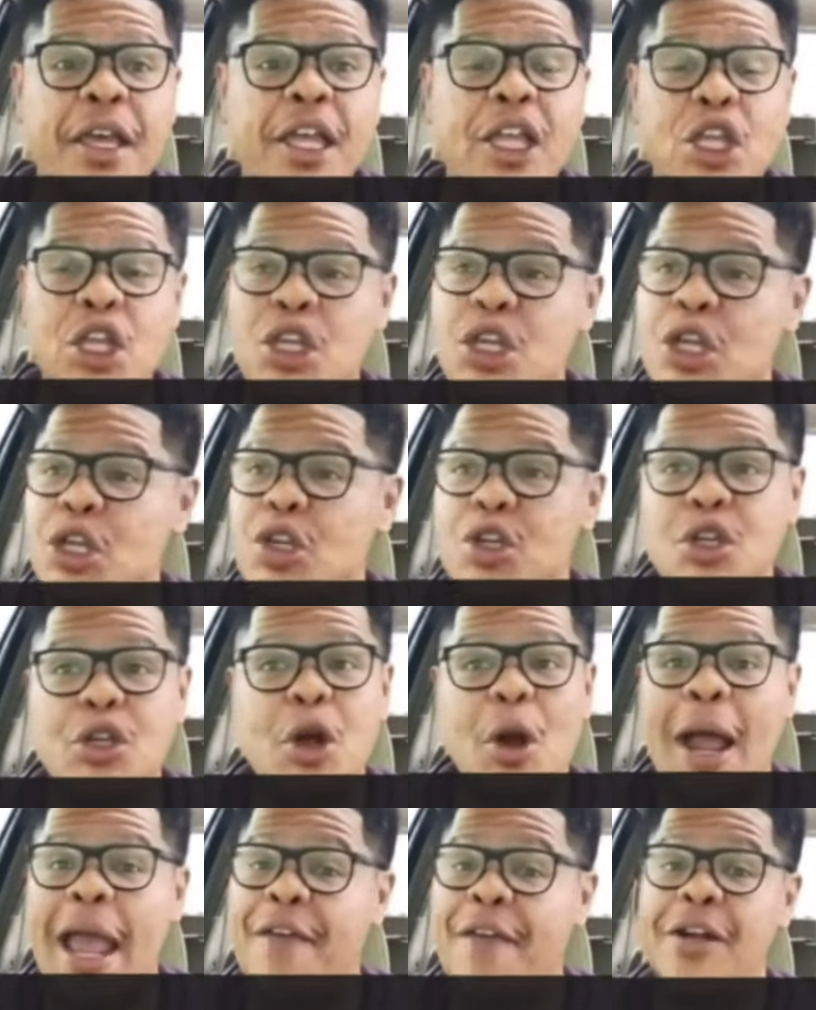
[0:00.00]
You
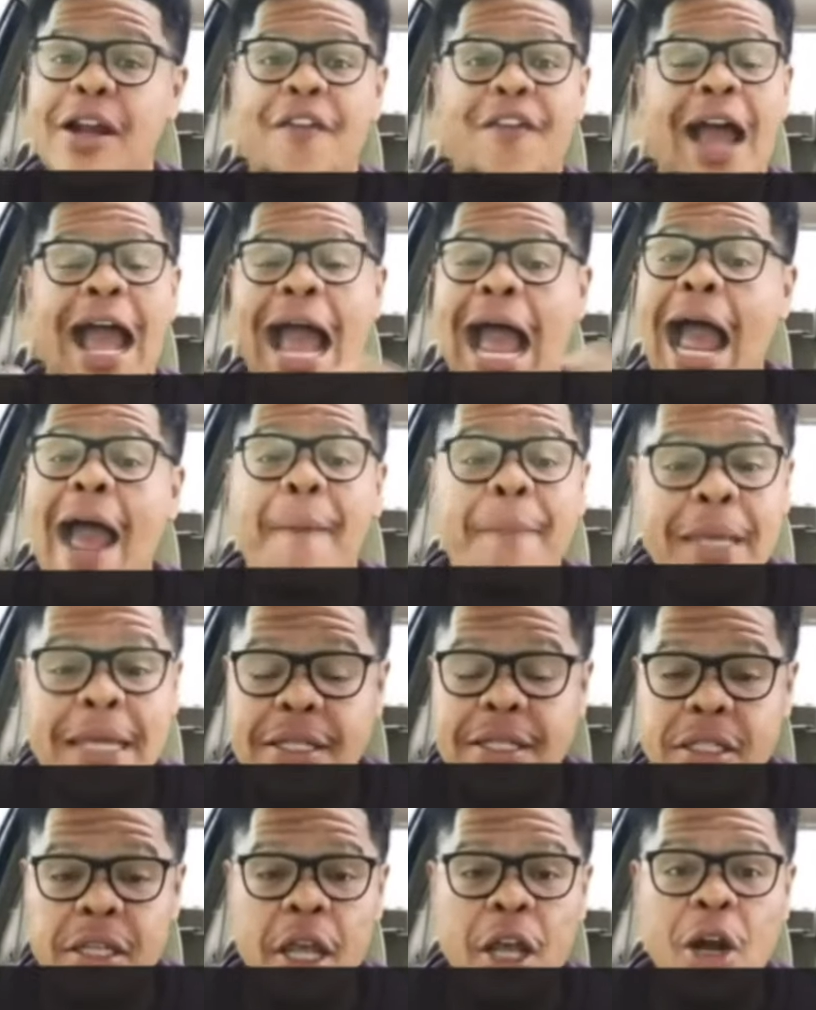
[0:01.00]
don't have enough
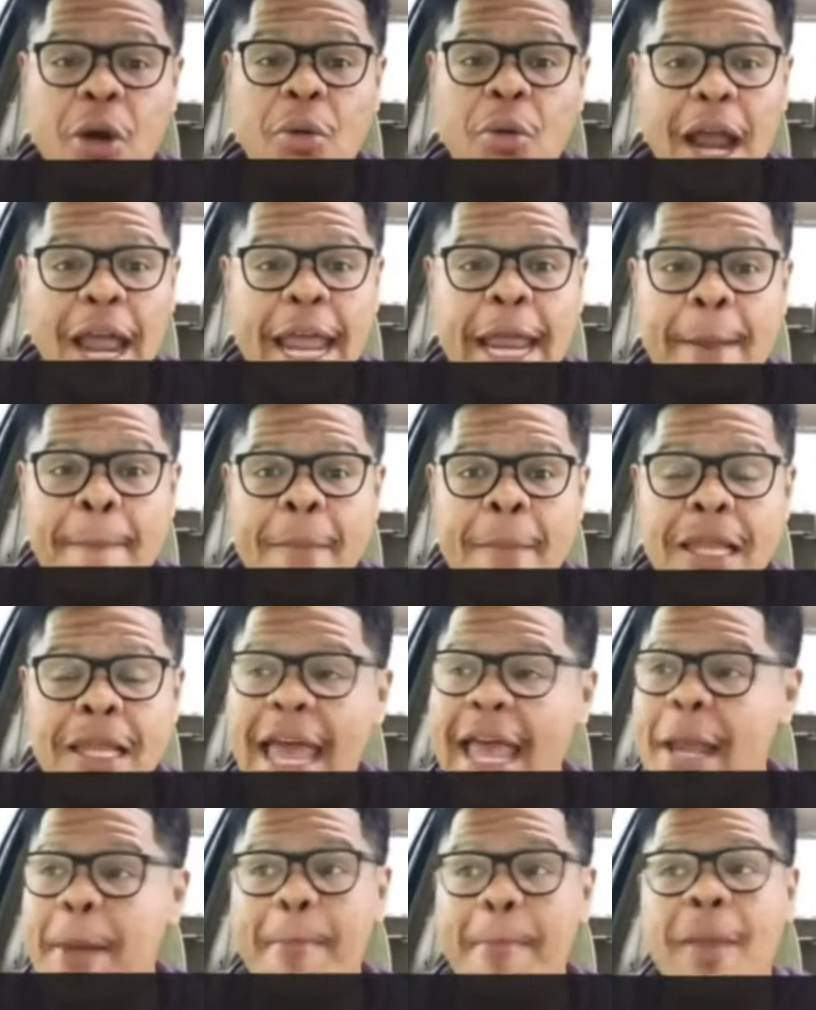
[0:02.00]
hobbies, right?
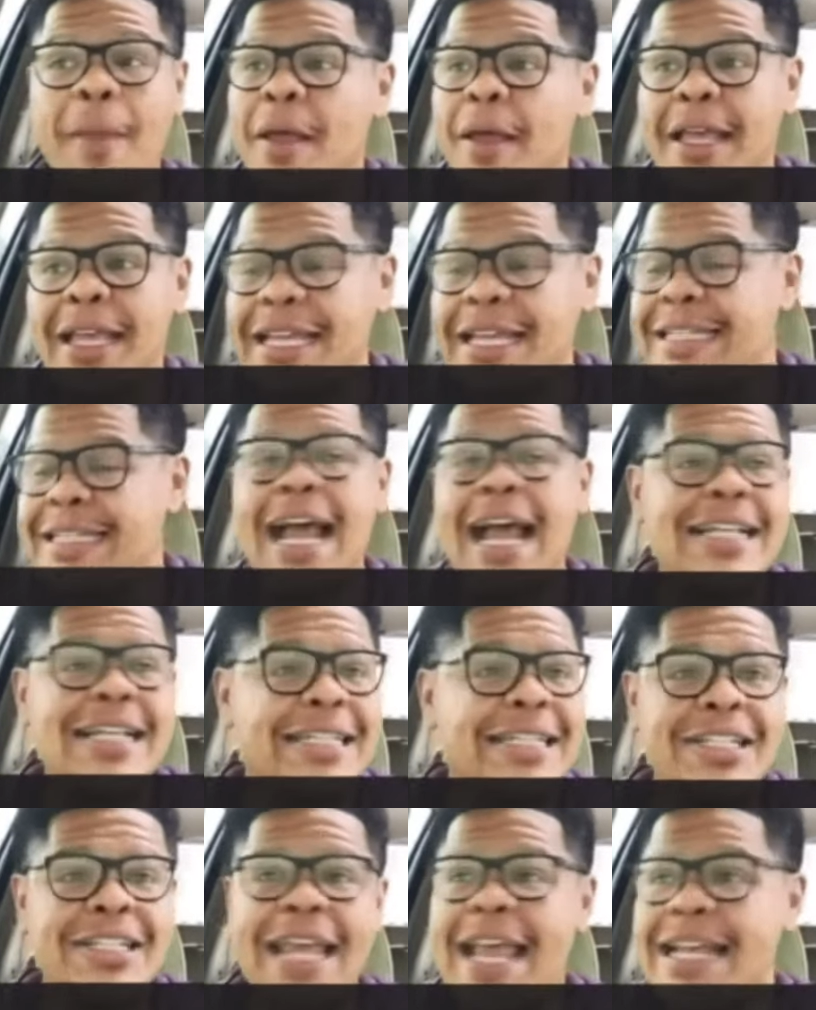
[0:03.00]
Like
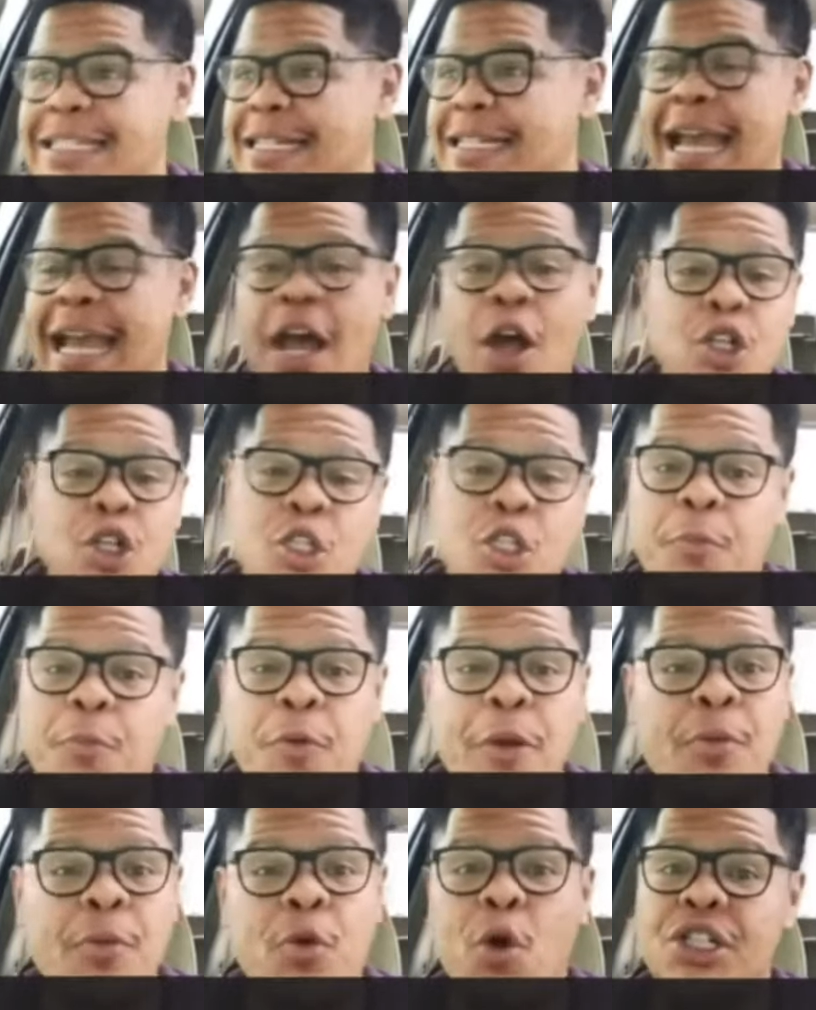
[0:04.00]
Ketanji Jackson got on the
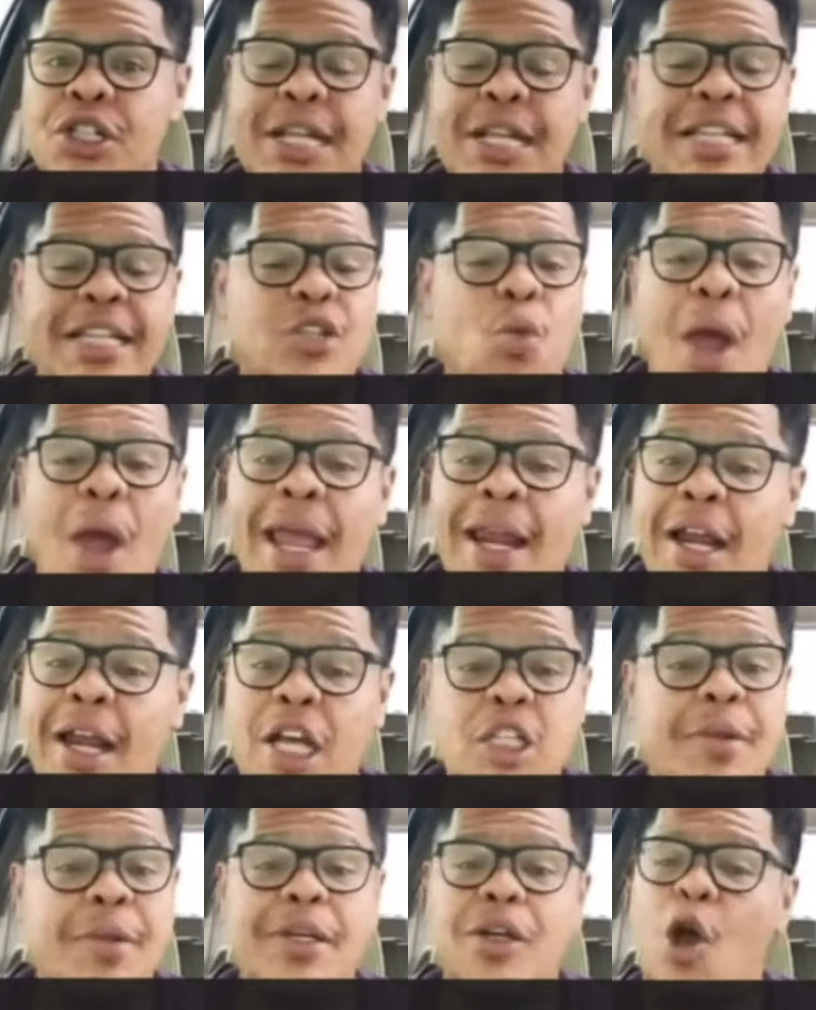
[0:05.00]
Supreme Court. She has a white
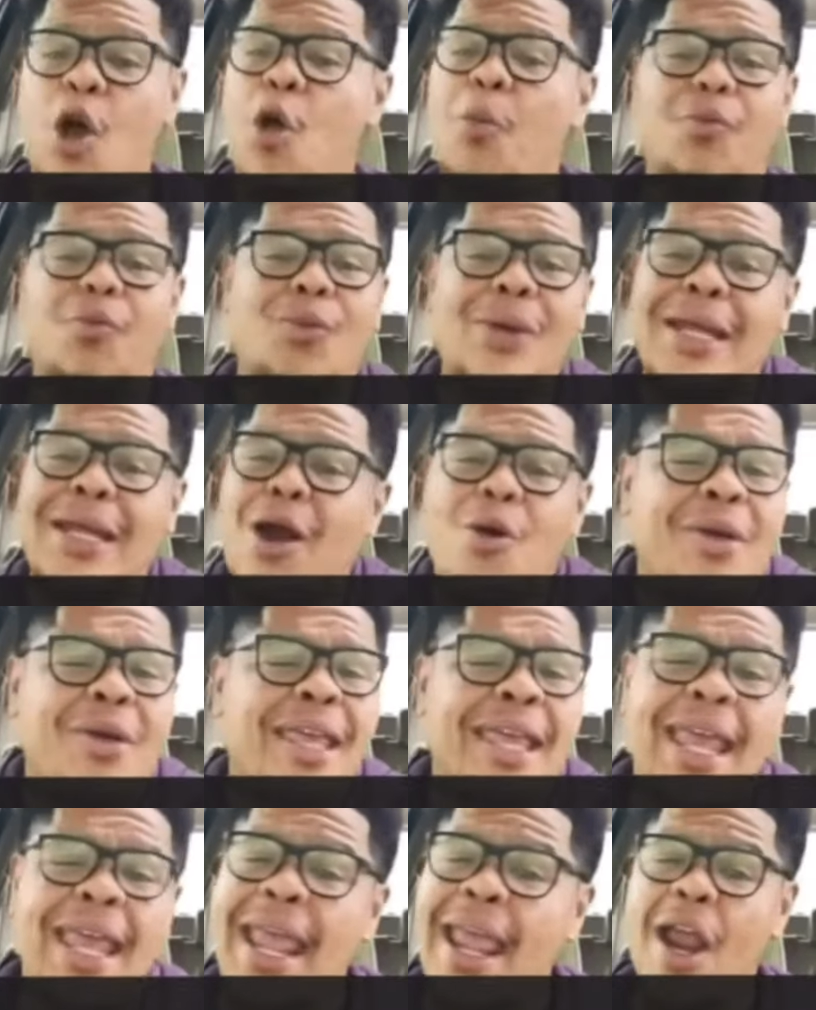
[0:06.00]
husband. No, we don't
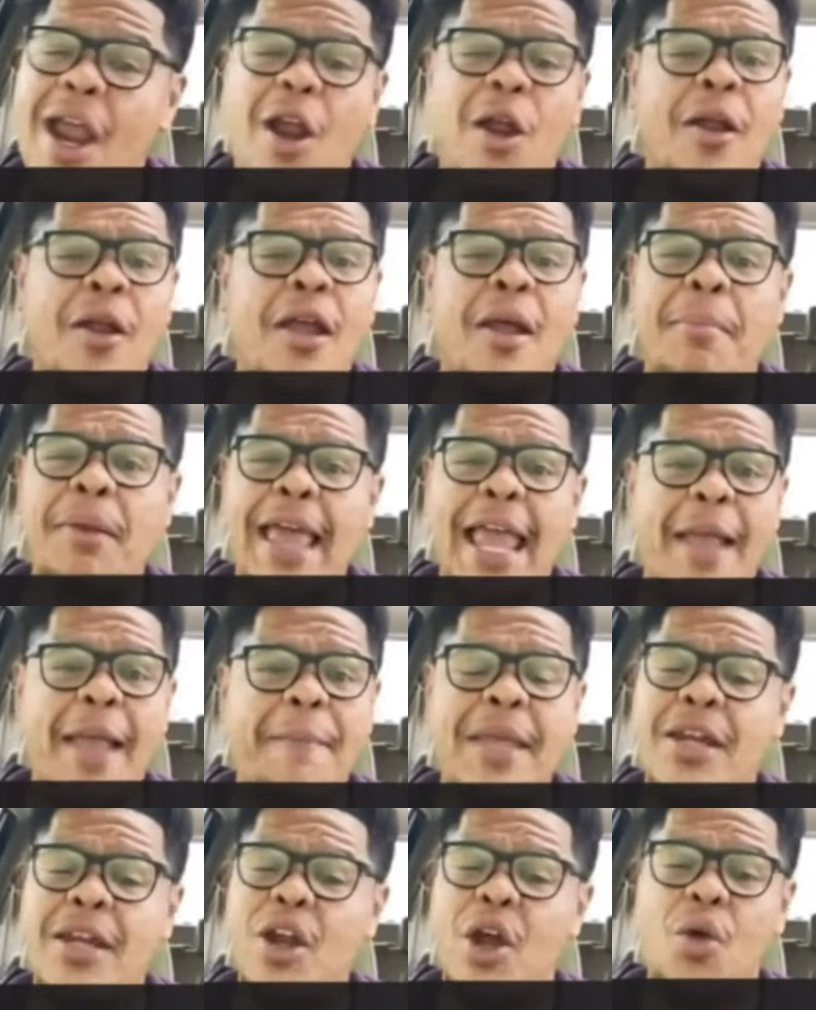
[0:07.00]
care. Black
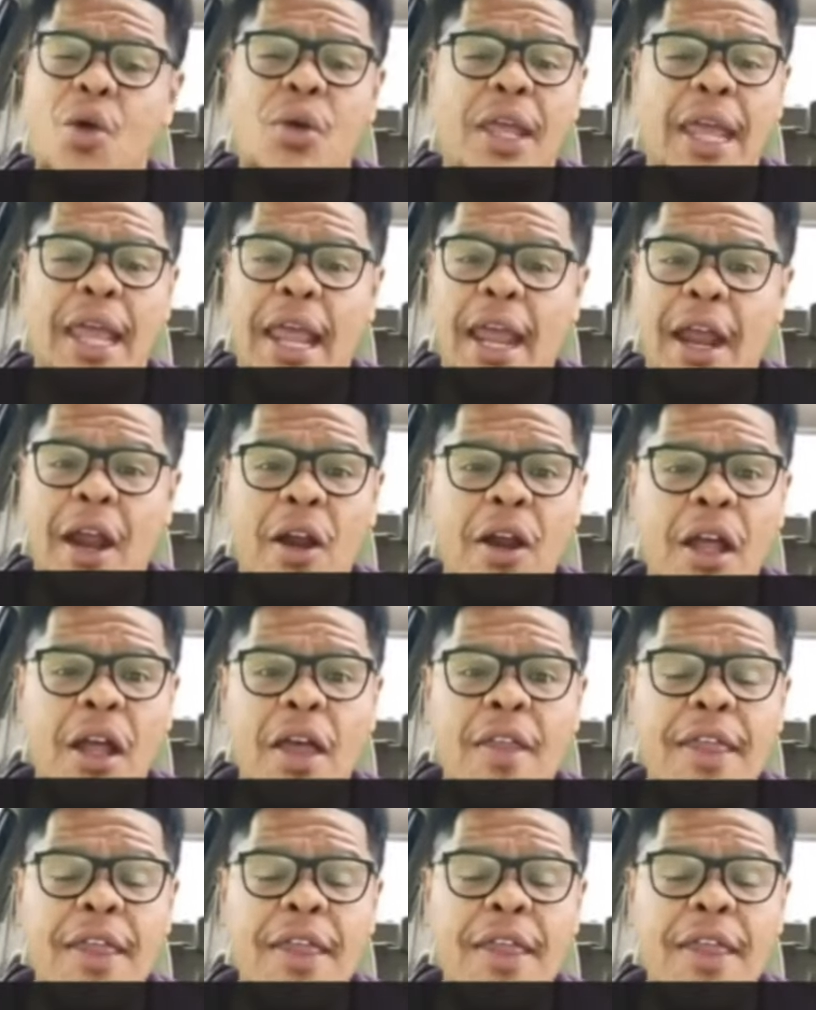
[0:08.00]
men don't care.